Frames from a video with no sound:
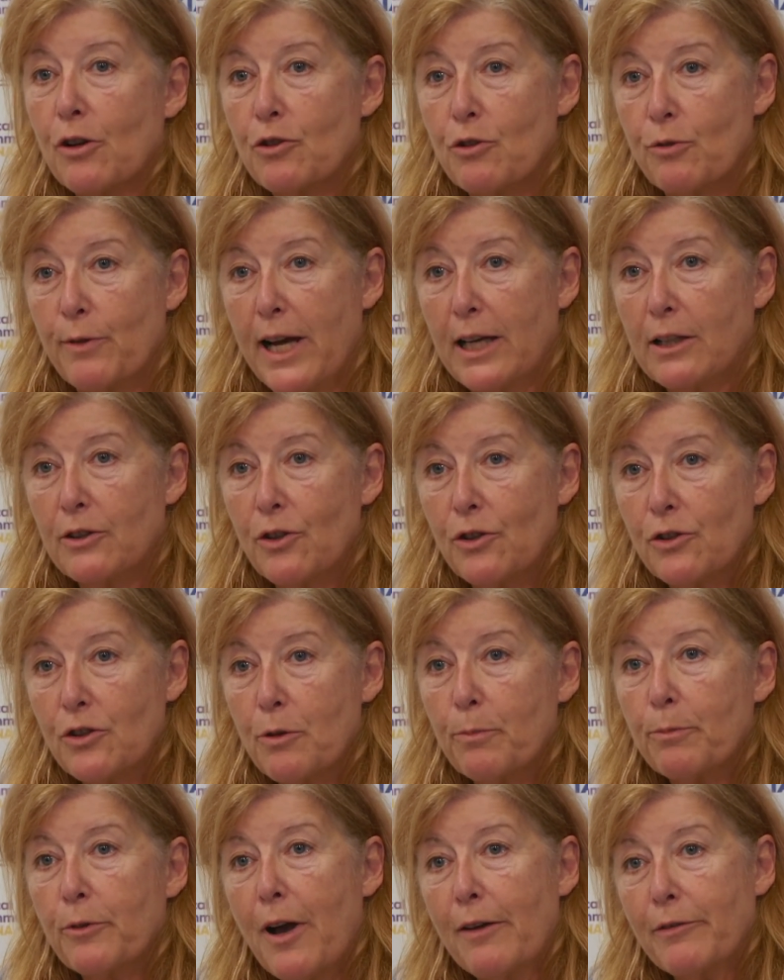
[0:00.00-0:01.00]
contractors,
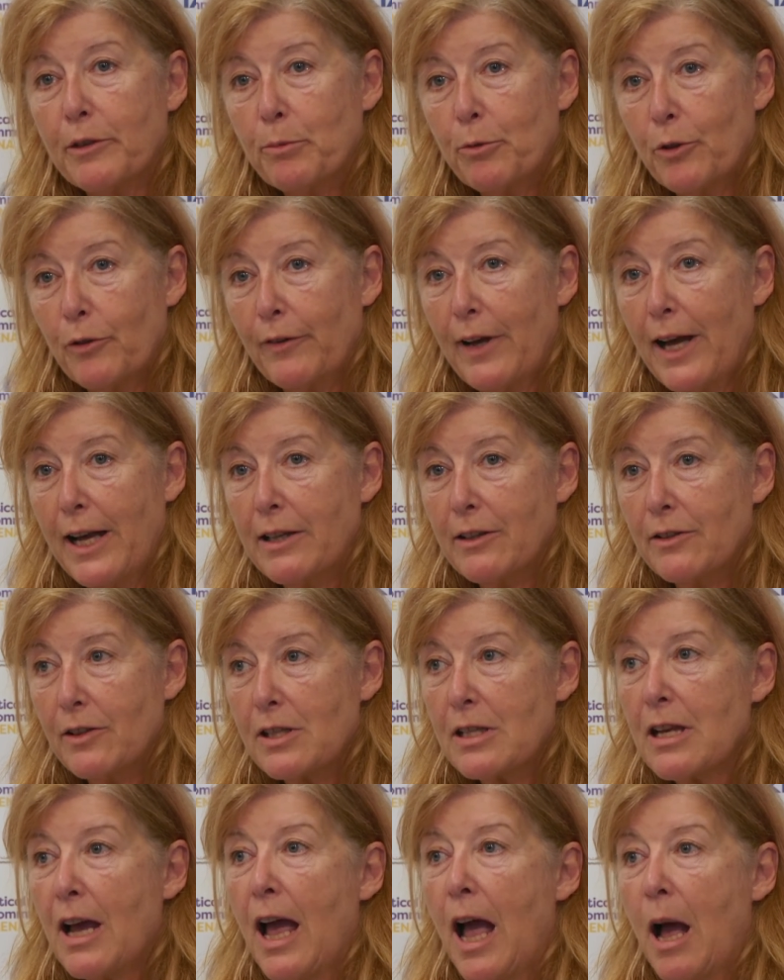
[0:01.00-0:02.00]
to private
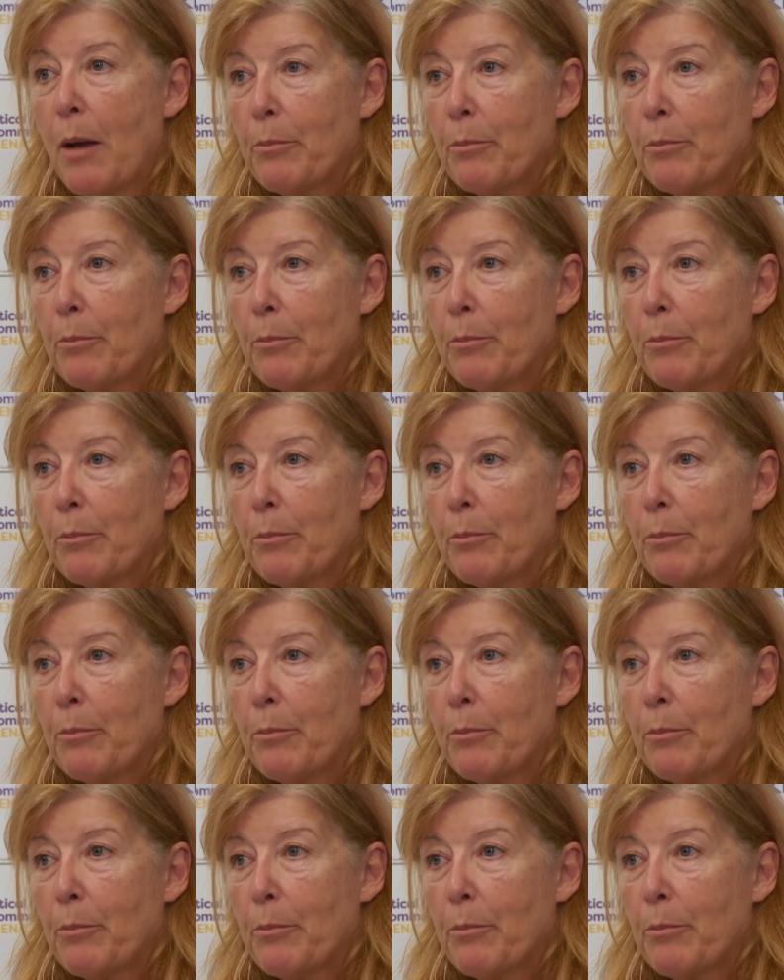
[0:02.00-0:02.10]
providers,